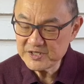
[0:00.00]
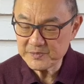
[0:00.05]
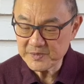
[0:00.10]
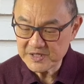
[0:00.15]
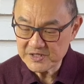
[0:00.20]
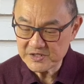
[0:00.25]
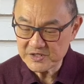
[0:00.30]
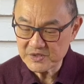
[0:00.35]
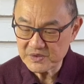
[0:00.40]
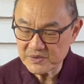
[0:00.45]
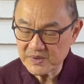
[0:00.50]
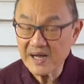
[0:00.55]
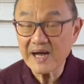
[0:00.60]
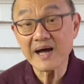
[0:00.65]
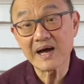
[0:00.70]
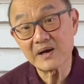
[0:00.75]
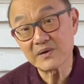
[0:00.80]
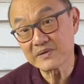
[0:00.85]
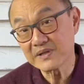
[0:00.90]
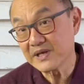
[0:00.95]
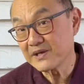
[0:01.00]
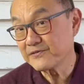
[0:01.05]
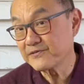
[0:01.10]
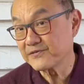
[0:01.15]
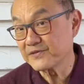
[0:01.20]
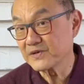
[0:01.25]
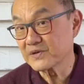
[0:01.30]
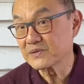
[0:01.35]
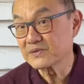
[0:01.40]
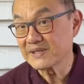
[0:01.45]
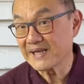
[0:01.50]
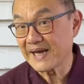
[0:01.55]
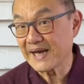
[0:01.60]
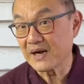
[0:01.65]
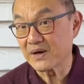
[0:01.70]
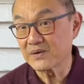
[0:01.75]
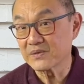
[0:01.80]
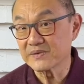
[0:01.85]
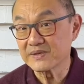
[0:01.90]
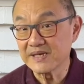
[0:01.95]
me to how they feel
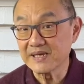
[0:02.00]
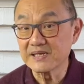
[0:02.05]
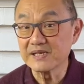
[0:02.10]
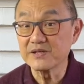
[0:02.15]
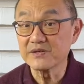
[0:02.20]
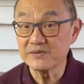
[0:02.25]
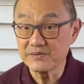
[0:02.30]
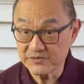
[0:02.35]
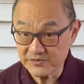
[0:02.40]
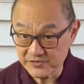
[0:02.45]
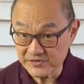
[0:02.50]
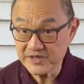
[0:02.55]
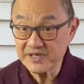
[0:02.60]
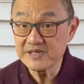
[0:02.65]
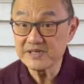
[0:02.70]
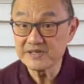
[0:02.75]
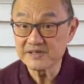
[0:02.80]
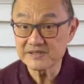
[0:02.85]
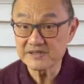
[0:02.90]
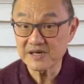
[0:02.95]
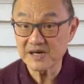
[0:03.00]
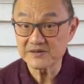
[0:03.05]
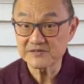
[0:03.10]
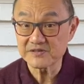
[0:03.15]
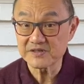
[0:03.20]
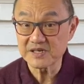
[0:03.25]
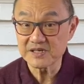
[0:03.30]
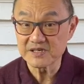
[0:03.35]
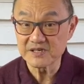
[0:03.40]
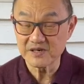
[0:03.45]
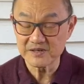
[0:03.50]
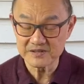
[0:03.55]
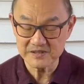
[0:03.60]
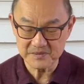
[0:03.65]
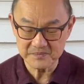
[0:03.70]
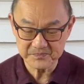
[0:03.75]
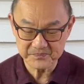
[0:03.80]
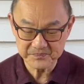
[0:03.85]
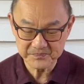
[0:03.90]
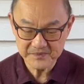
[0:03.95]
now, nearly three years after I got
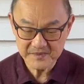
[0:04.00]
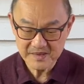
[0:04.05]
them.